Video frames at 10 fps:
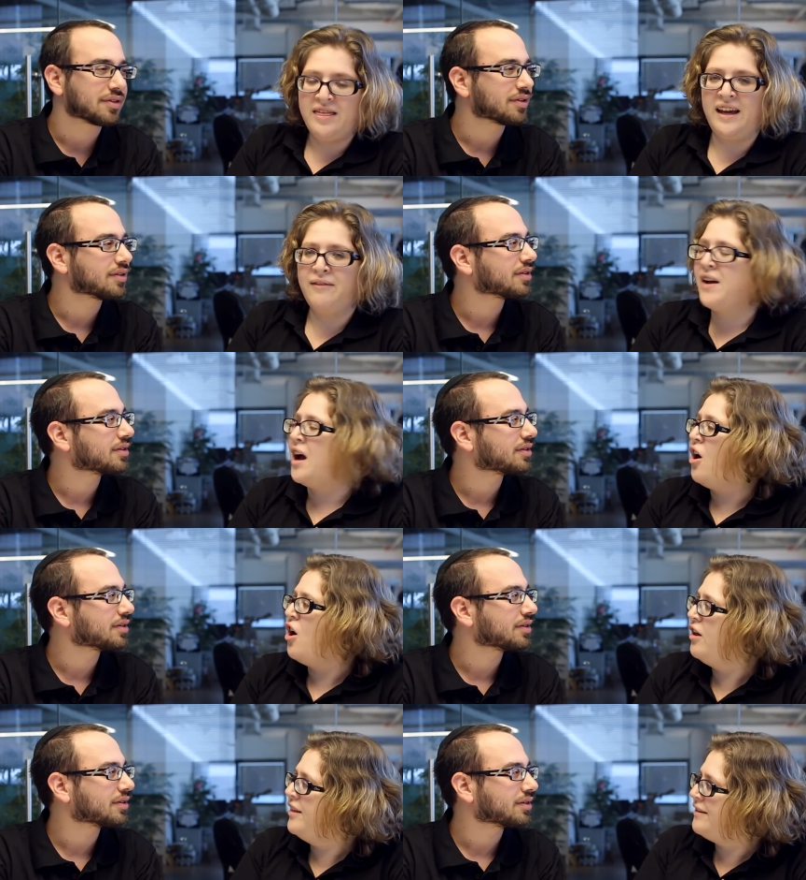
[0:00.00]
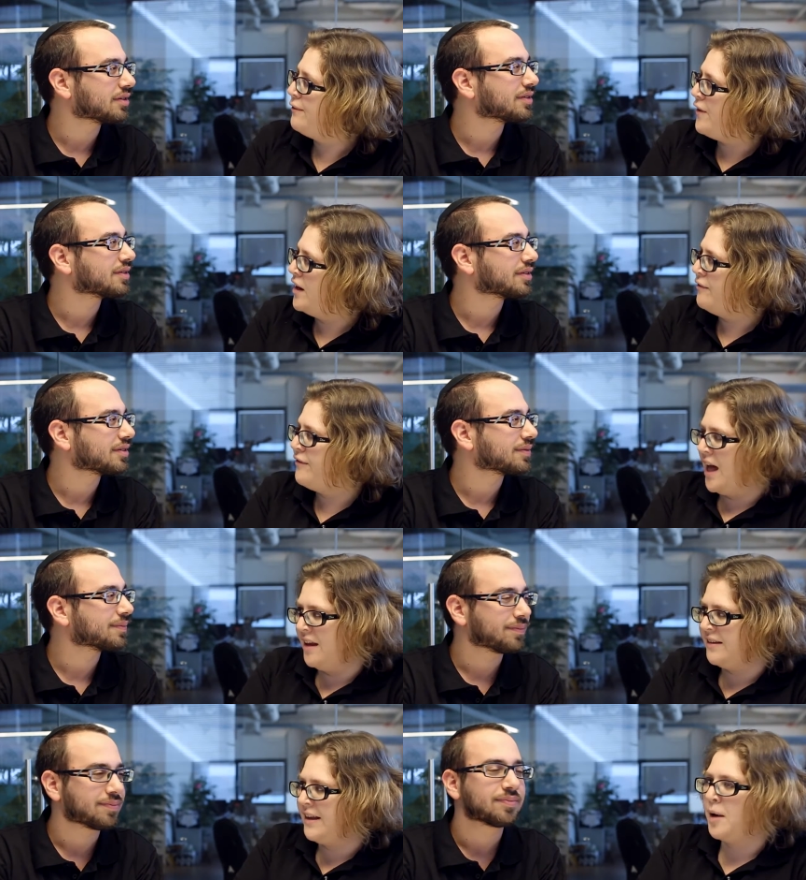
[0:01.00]
Speaker 1: they've got all these fun
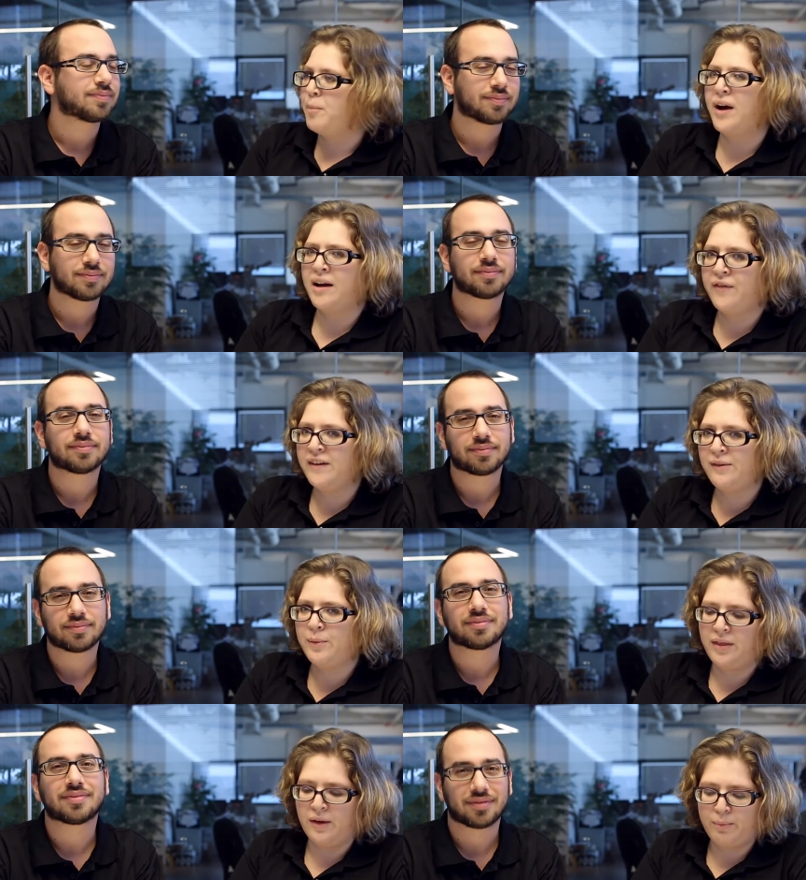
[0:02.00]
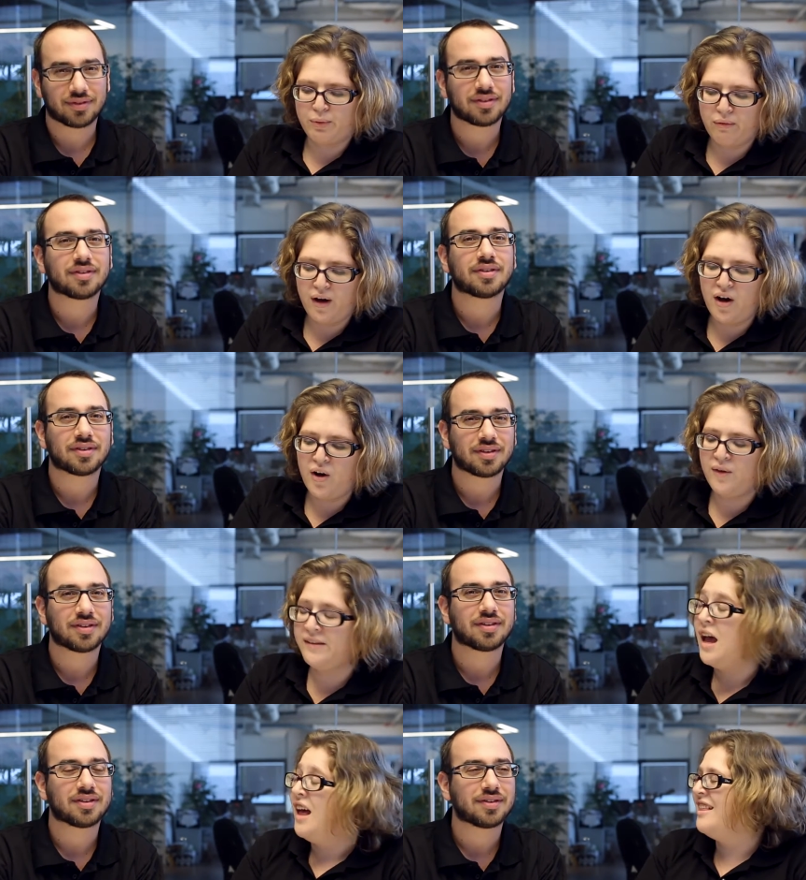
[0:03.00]
events like breakfast with the
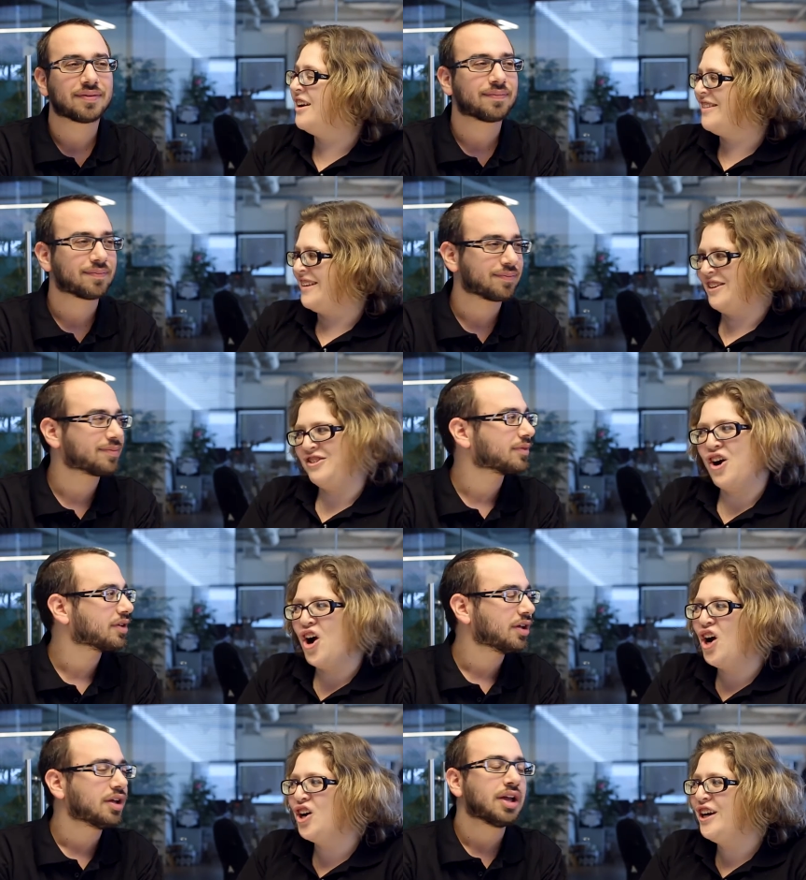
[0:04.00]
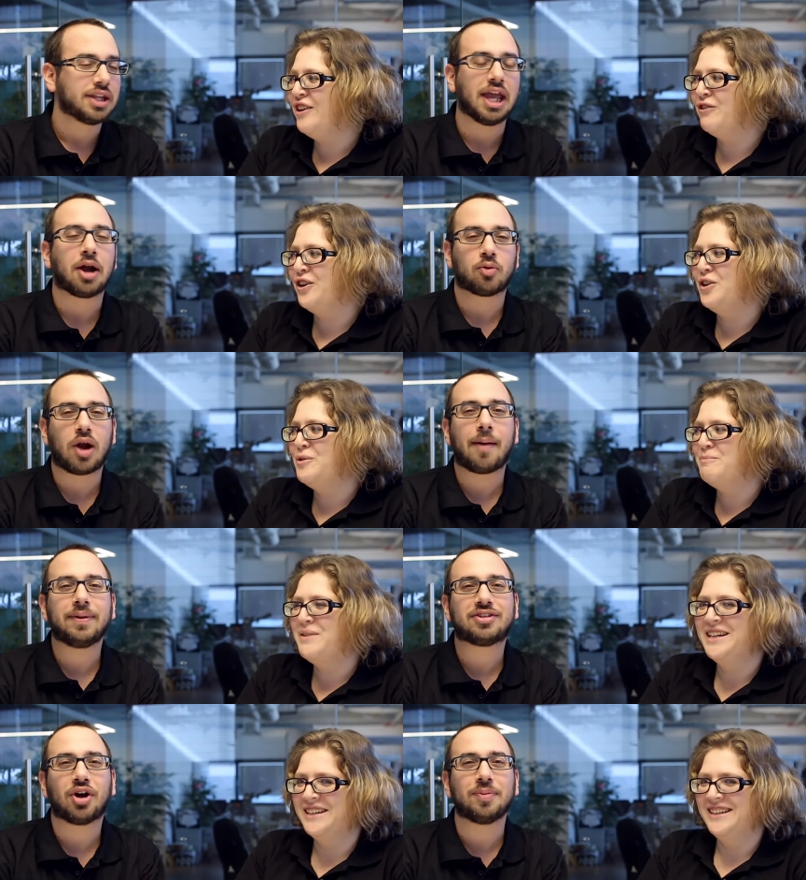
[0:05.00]
pros. There's an Atari
Speaker 2: room. Yeah,
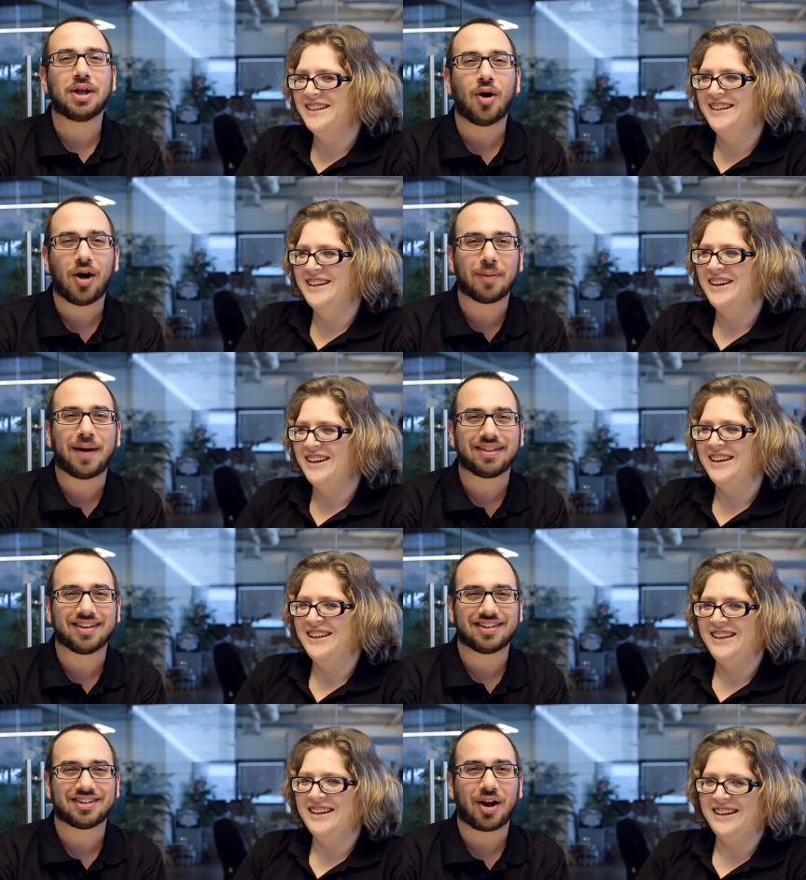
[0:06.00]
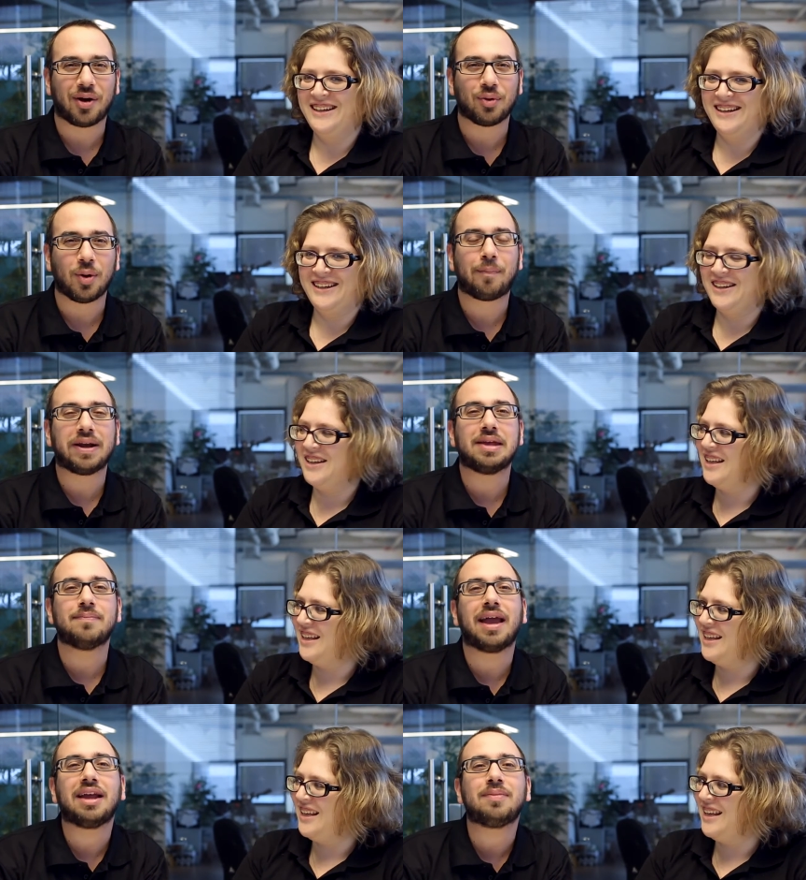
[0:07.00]
Robbie told me all about this Atari room, but
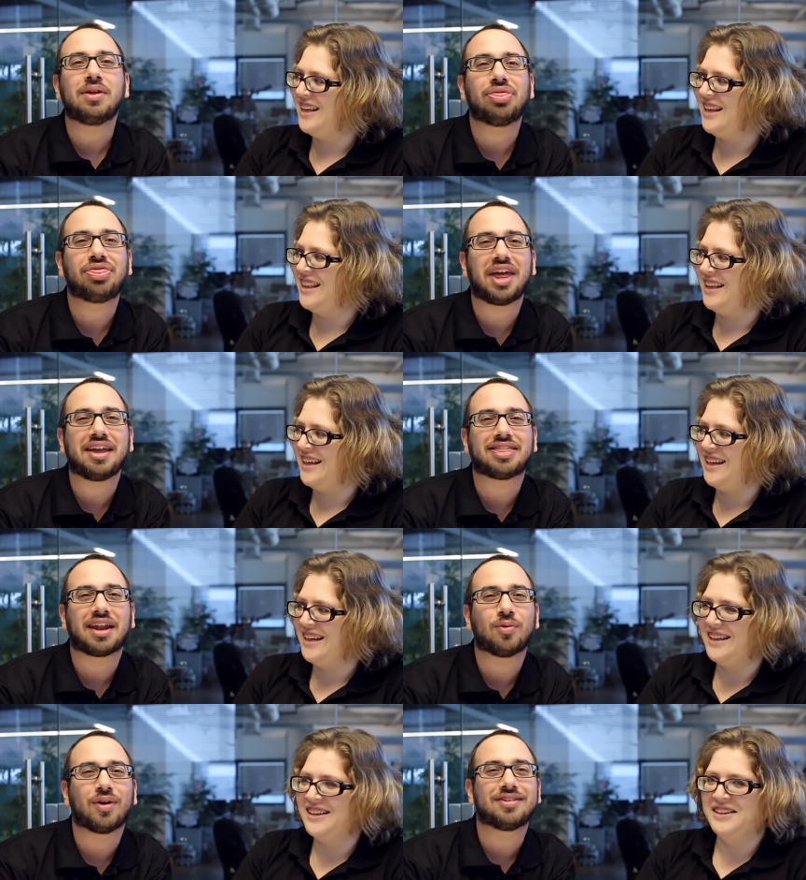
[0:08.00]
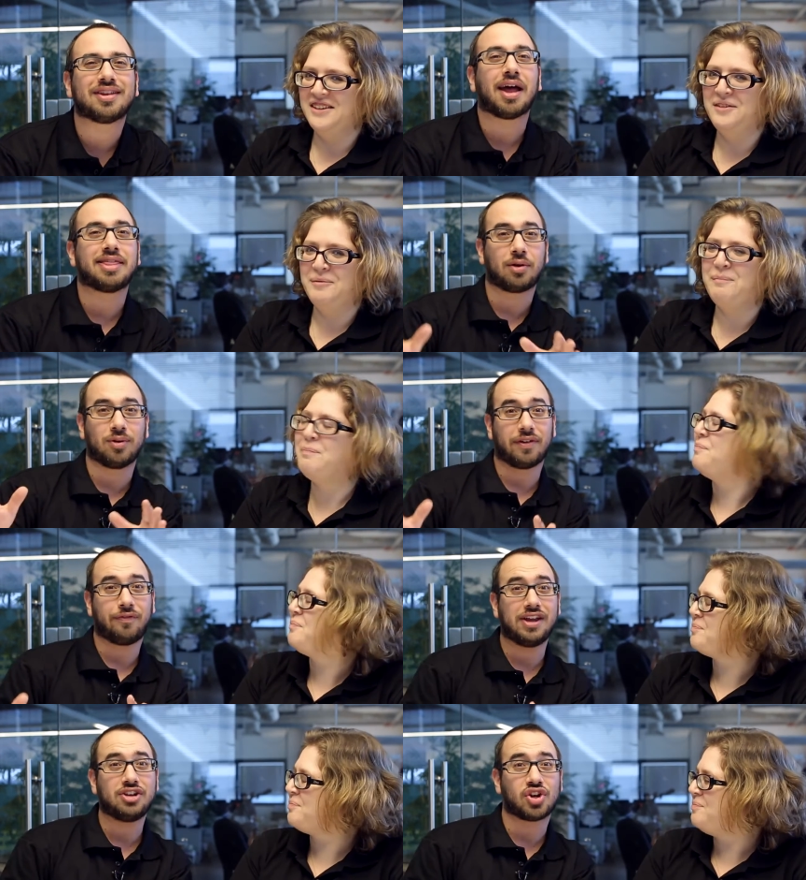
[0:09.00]
he made me think that it was a
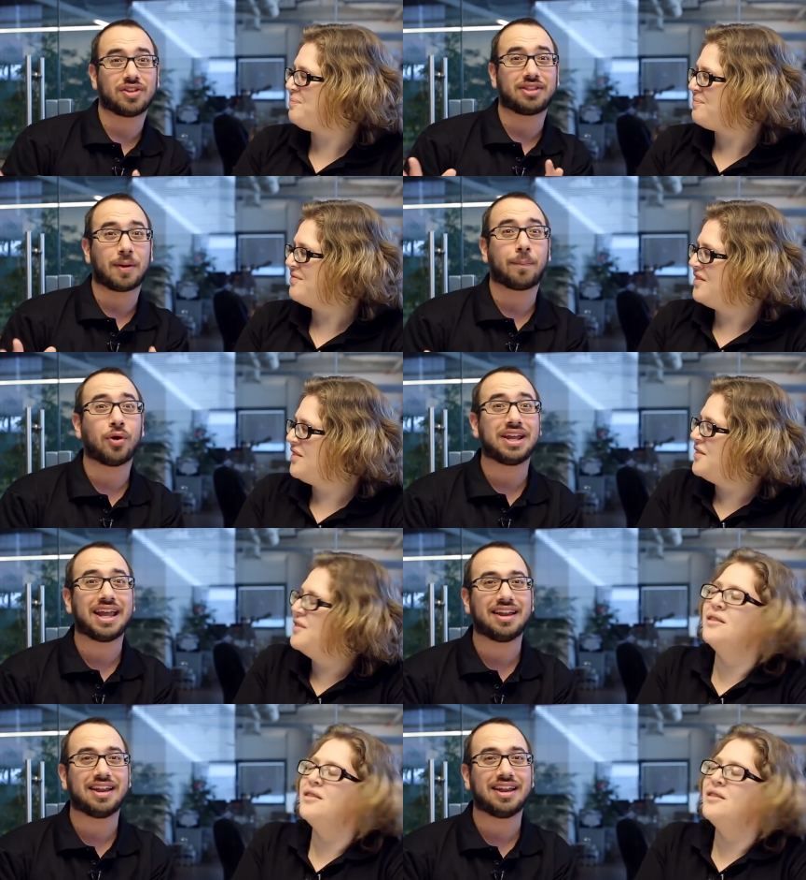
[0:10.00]
feature that they're putting